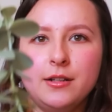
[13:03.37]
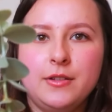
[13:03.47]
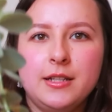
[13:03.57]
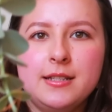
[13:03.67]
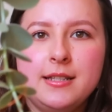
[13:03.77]
know if
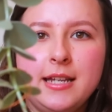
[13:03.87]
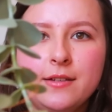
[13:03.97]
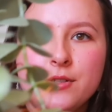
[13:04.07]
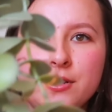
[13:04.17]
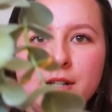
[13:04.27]
you can see, I've
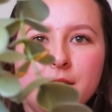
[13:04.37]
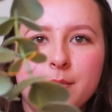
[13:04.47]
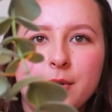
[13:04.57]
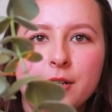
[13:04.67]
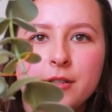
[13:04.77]
just turned
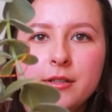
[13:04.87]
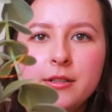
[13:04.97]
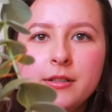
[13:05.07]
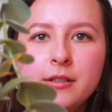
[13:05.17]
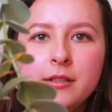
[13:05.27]
them on.
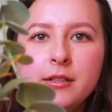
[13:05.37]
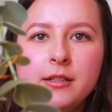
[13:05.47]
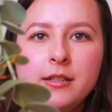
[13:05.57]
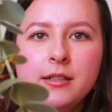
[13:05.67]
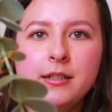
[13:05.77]

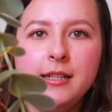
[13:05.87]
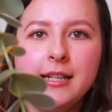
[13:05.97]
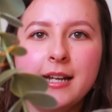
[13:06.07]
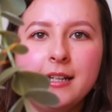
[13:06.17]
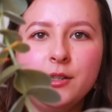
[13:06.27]
You
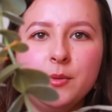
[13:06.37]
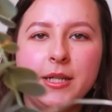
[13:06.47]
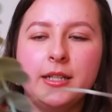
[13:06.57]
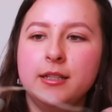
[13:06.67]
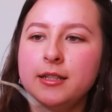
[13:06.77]
can a little bit.